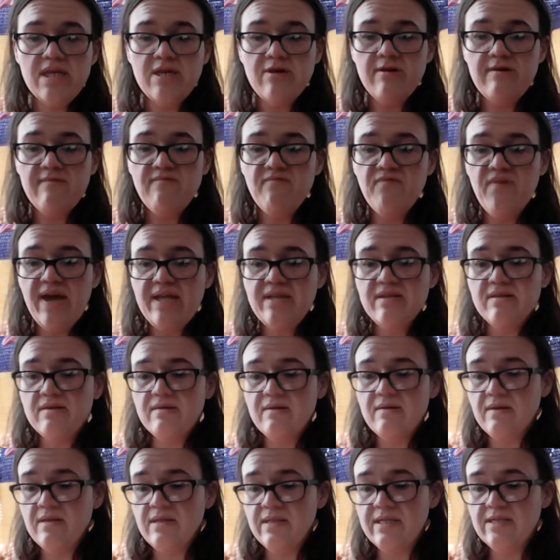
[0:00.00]
You can find
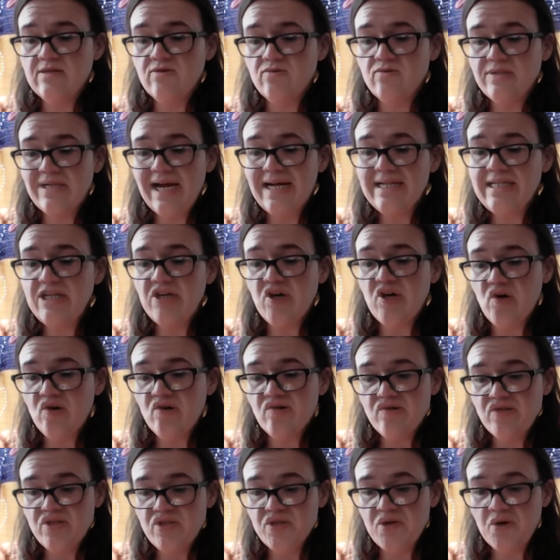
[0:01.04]
little tiny
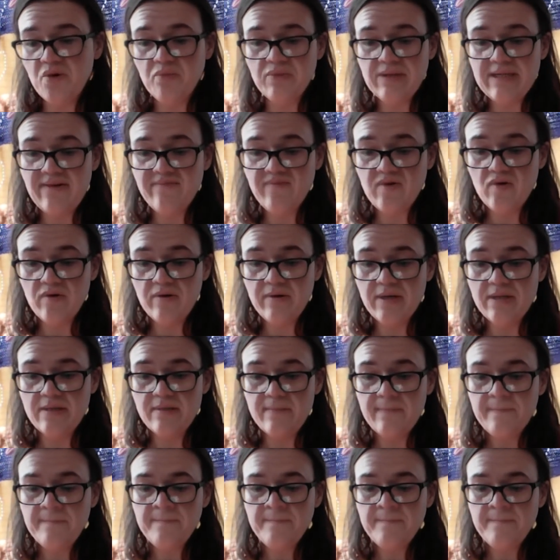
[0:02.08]
hearts or whatever, and